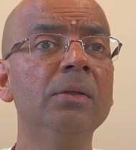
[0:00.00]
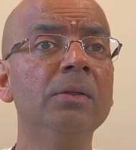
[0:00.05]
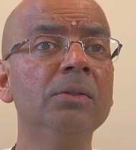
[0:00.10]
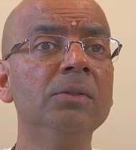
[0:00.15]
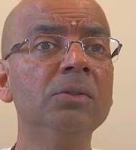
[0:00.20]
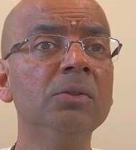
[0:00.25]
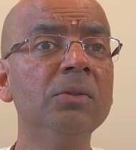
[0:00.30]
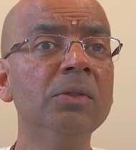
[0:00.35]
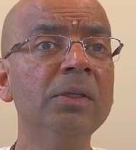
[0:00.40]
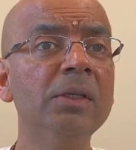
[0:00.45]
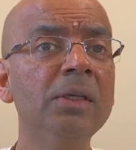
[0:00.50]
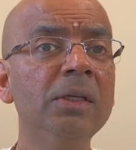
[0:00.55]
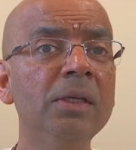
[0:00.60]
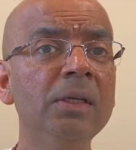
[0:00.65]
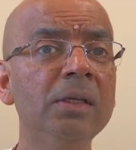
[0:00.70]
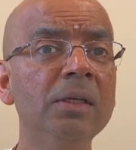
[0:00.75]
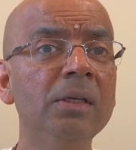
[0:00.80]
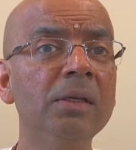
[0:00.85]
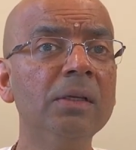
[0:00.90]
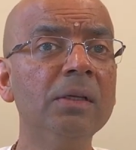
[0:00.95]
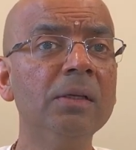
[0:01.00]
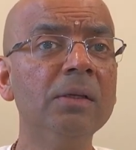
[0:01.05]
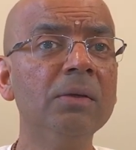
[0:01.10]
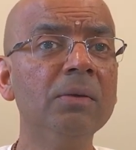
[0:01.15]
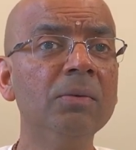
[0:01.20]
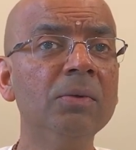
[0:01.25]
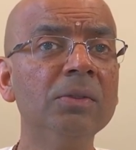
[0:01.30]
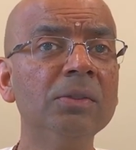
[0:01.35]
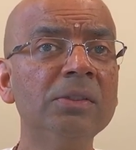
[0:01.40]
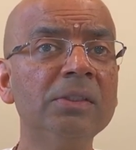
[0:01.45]
So he
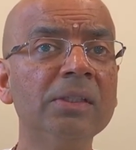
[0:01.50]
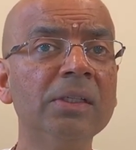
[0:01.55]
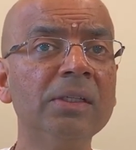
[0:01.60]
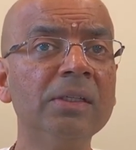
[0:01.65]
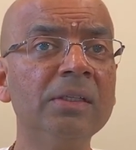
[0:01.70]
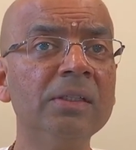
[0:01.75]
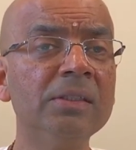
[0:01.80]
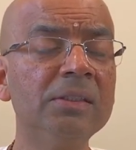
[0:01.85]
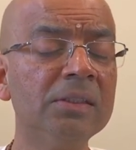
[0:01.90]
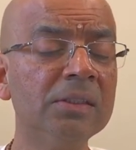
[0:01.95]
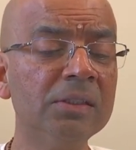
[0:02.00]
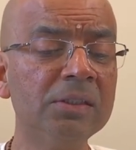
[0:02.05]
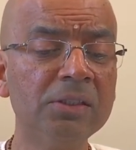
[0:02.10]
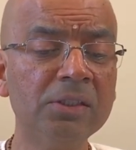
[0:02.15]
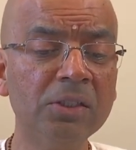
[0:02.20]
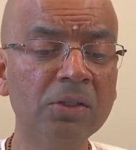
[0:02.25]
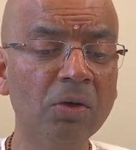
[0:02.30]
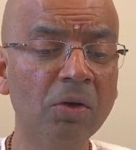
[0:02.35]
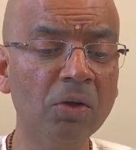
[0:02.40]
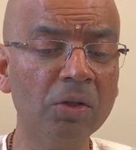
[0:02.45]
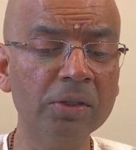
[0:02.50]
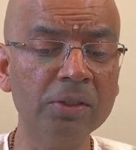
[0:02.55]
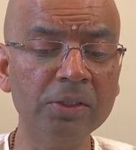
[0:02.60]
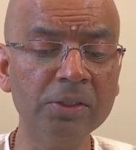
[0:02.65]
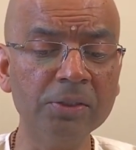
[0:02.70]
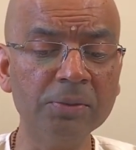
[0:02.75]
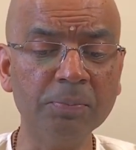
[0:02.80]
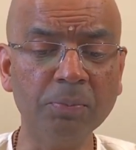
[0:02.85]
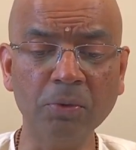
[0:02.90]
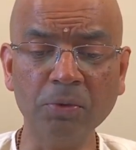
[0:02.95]
was researching all
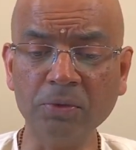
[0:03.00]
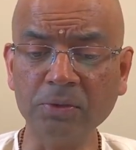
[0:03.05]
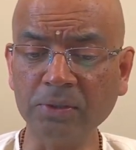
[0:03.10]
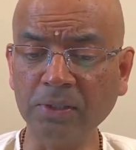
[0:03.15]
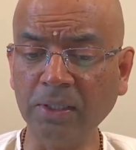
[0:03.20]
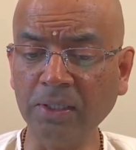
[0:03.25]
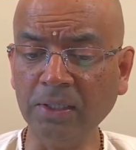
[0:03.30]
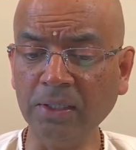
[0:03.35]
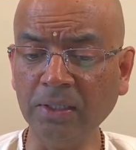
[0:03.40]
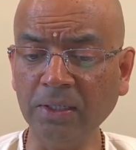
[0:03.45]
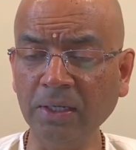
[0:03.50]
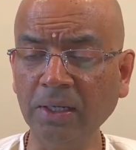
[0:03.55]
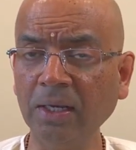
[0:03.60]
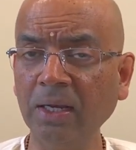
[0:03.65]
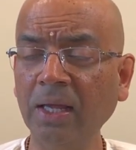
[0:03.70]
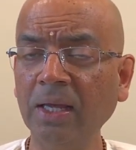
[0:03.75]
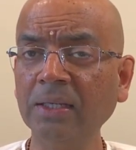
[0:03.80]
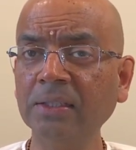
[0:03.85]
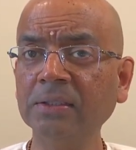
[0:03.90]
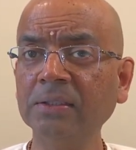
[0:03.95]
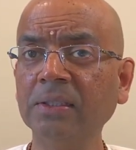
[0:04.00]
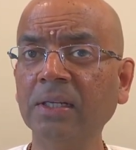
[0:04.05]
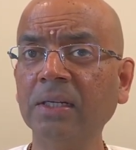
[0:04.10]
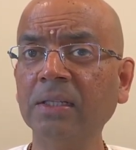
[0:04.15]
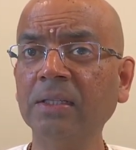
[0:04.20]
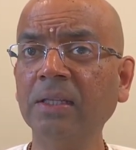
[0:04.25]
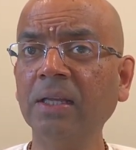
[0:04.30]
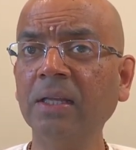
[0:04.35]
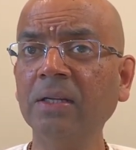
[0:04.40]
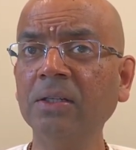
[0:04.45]
these books and he realized
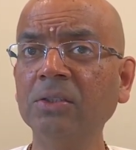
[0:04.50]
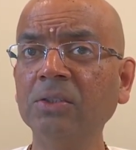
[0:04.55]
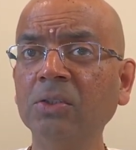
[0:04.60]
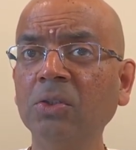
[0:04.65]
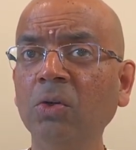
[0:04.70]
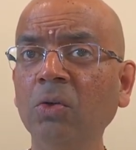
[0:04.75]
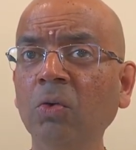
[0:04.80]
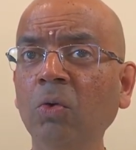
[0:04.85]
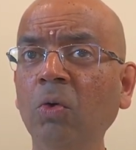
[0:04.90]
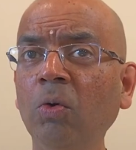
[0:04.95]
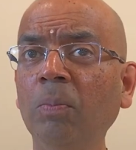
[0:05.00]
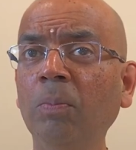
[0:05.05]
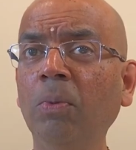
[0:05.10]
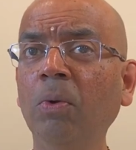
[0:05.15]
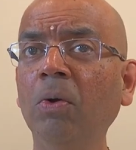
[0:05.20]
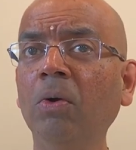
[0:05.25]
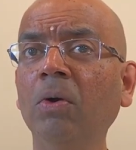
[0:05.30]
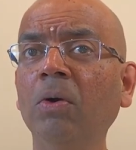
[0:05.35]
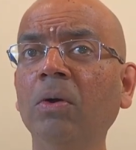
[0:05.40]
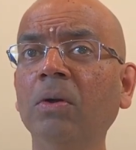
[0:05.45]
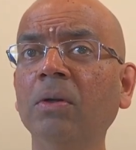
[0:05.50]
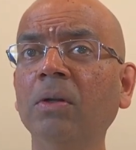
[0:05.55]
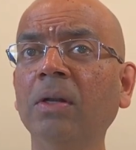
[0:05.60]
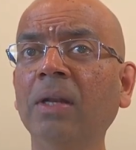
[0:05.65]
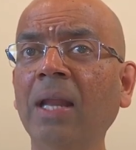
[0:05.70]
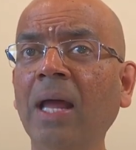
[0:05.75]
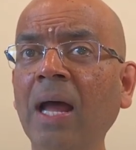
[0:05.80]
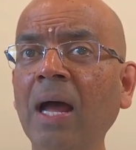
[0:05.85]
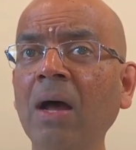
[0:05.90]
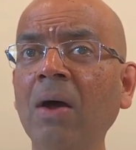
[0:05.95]
that there is no book
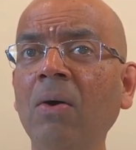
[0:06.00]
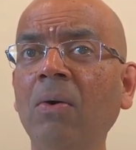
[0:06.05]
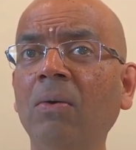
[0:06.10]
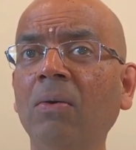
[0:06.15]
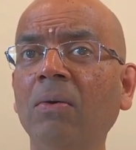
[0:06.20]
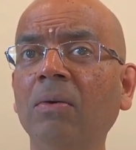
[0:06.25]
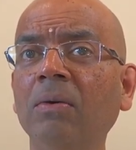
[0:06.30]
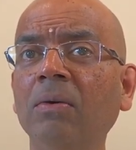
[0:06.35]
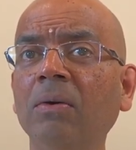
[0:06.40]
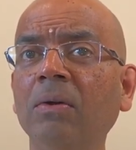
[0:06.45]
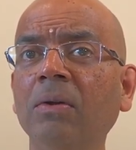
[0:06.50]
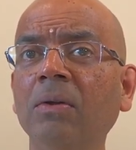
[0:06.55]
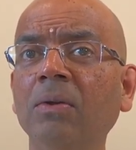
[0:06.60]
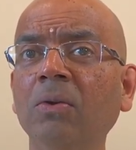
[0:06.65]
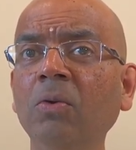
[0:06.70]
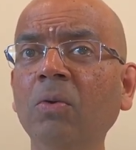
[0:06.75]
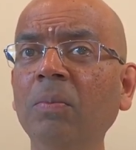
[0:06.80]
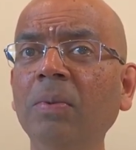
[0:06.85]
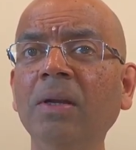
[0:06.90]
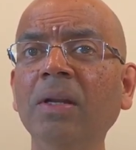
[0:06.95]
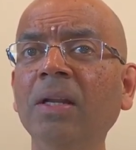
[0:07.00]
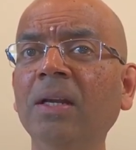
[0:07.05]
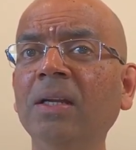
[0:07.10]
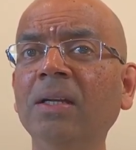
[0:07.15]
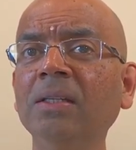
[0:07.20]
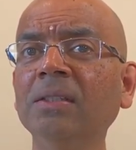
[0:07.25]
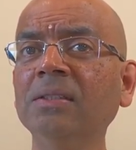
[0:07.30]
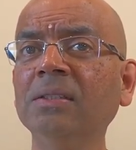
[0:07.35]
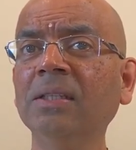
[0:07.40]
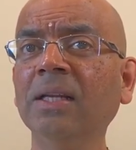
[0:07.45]
now. Nobody
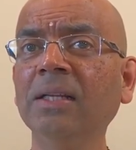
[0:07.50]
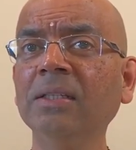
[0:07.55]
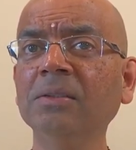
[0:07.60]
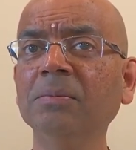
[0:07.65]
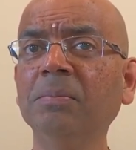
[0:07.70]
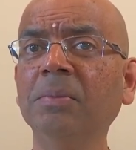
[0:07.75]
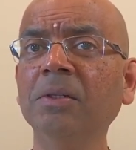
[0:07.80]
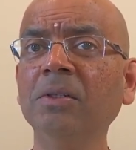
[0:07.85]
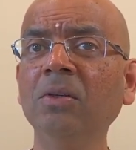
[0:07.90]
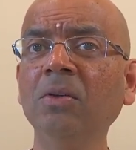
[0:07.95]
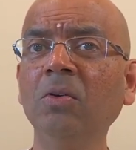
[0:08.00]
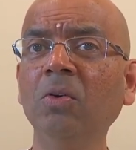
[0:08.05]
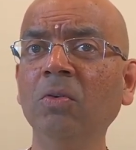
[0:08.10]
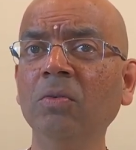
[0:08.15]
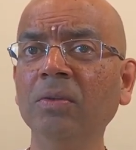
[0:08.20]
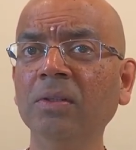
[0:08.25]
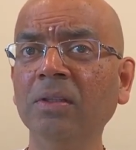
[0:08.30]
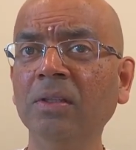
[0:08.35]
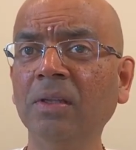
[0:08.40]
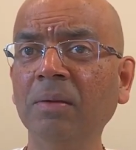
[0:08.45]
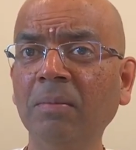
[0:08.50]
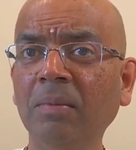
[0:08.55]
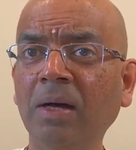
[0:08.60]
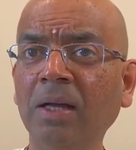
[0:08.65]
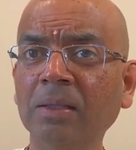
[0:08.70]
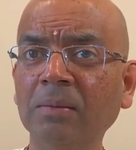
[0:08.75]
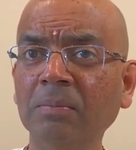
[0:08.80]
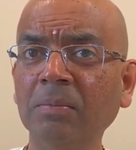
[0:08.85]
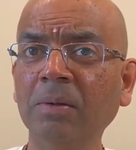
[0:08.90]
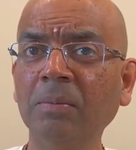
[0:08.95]
understands Bhaja Govindam,
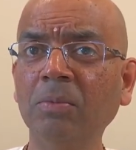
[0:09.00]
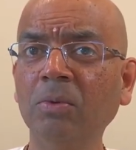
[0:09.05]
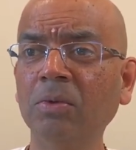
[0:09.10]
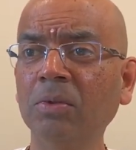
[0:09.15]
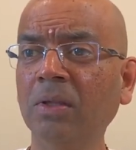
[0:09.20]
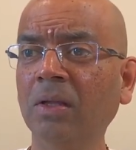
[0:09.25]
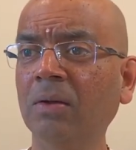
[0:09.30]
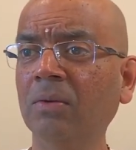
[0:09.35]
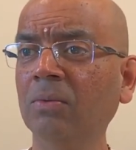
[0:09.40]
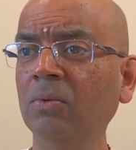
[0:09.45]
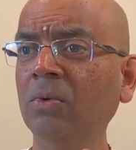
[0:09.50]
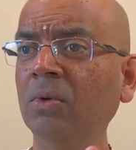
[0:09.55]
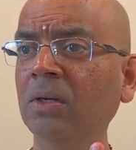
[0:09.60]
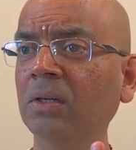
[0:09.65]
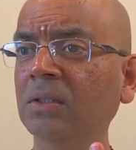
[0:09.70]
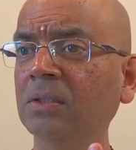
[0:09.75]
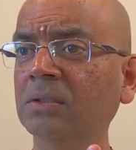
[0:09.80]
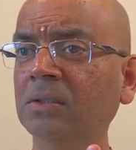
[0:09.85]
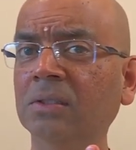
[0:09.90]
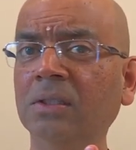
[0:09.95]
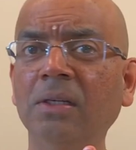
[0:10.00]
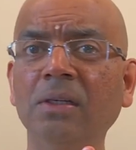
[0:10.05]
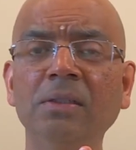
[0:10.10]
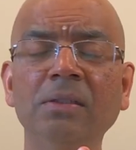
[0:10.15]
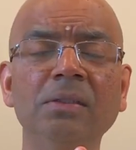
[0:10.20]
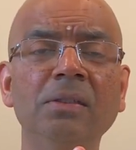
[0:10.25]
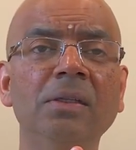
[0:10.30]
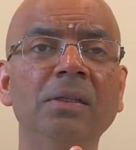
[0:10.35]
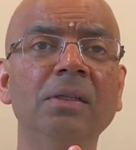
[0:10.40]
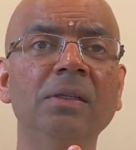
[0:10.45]
Atma Bodha. Who understands?
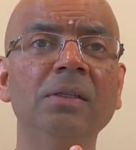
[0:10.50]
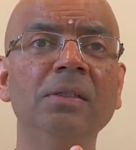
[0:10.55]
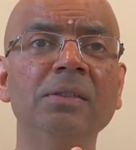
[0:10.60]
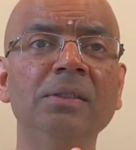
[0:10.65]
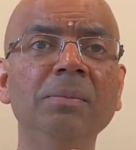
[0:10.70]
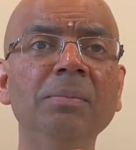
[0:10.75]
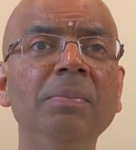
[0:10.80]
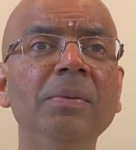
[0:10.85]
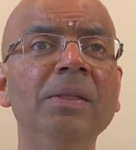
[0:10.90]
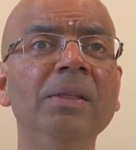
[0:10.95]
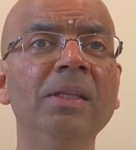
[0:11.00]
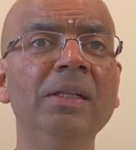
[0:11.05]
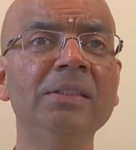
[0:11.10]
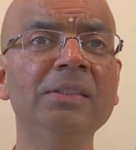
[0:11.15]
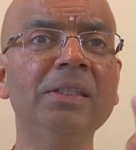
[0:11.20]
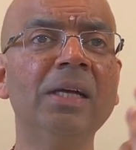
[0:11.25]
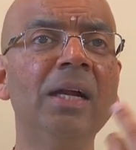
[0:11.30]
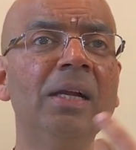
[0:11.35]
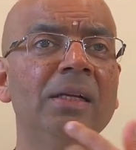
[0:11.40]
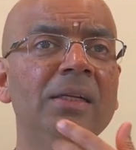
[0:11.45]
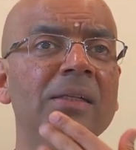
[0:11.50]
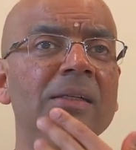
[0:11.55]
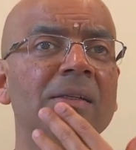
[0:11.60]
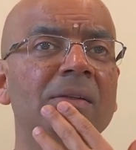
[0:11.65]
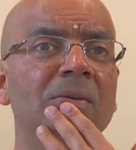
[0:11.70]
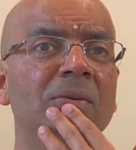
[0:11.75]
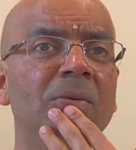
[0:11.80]
Simply they'll chant it.